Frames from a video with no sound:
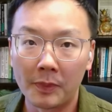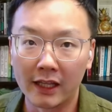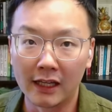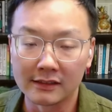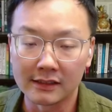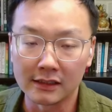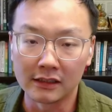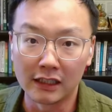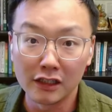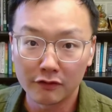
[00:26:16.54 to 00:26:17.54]
as
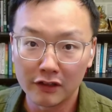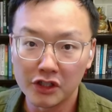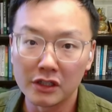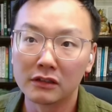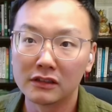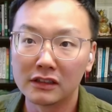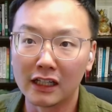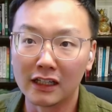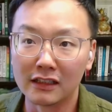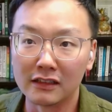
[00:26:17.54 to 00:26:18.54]
the intervention,
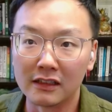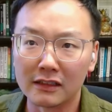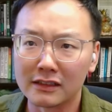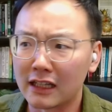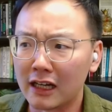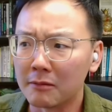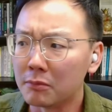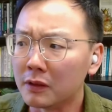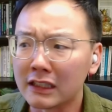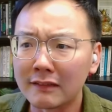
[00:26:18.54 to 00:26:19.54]
and I
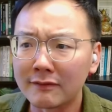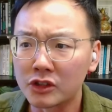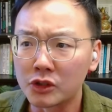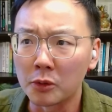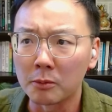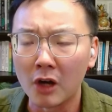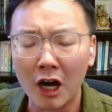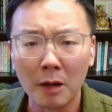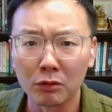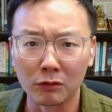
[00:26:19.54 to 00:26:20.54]
believe soap
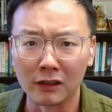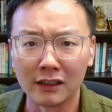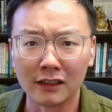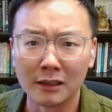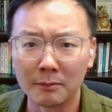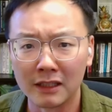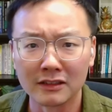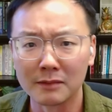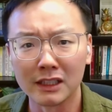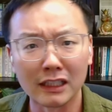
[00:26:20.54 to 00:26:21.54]
opera about
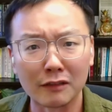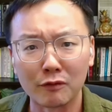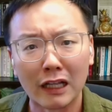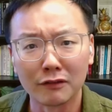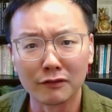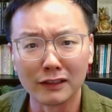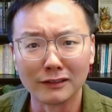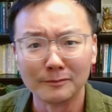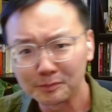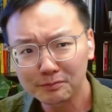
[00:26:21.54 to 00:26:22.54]
something
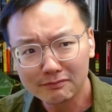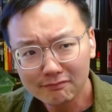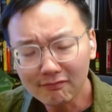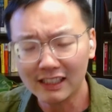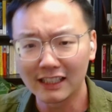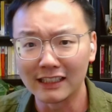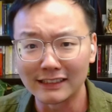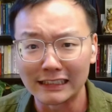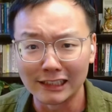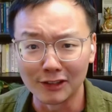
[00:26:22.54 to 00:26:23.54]
irrelevant as
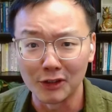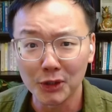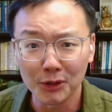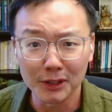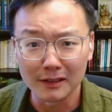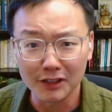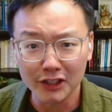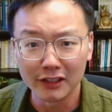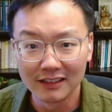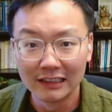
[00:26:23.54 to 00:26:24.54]
the control
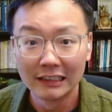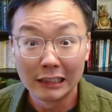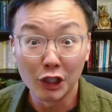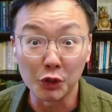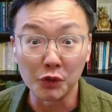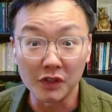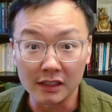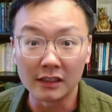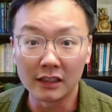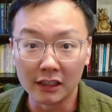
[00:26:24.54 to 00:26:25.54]
condition, to
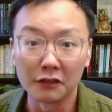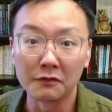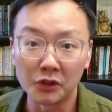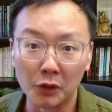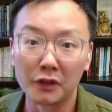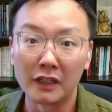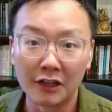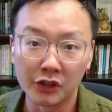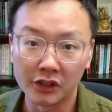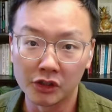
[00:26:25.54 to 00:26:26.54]
see if certain
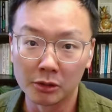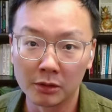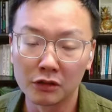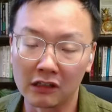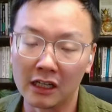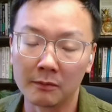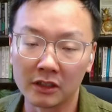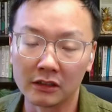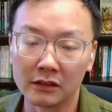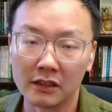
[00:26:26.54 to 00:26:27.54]
educational program
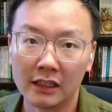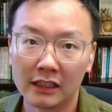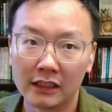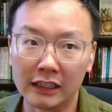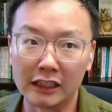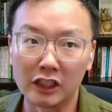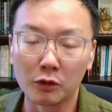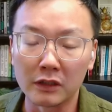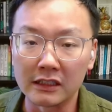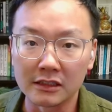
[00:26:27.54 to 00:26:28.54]
could
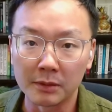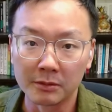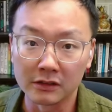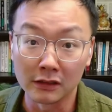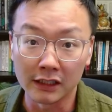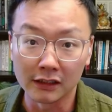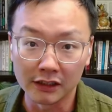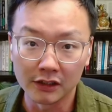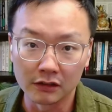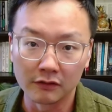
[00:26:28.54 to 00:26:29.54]
increase people's
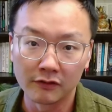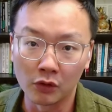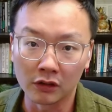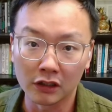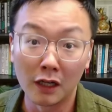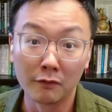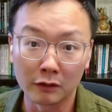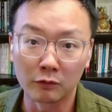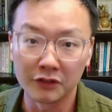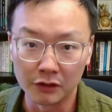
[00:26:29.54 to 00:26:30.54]
likelihood for
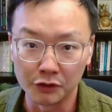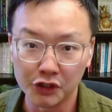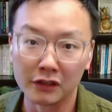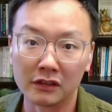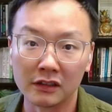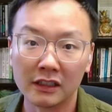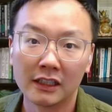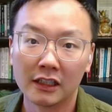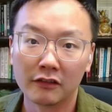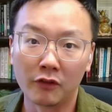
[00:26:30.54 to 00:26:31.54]
conflict resolution,
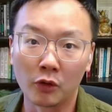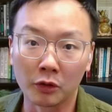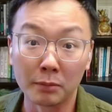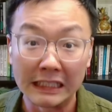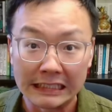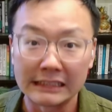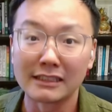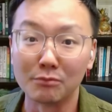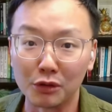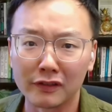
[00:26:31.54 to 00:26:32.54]
for
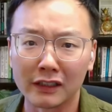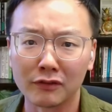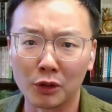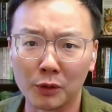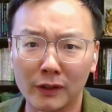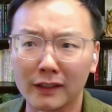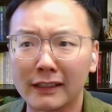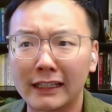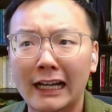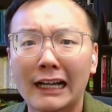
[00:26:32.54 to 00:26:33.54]
peace moving forward.
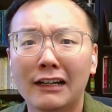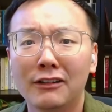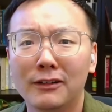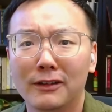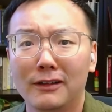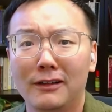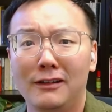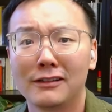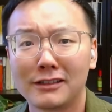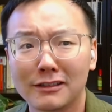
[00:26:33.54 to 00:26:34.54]
Like, how
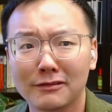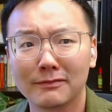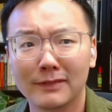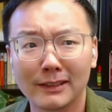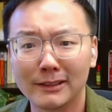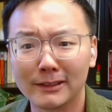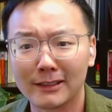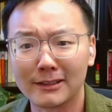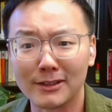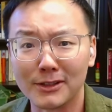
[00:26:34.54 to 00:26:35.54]
awesome that you
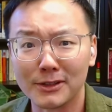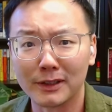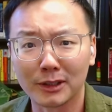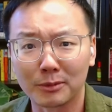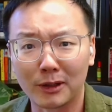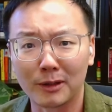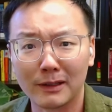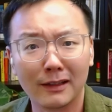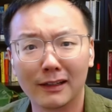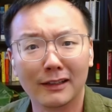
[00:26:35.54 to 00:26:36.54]
get to do an
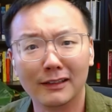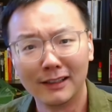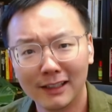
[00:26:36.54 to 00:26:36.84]
experiment that,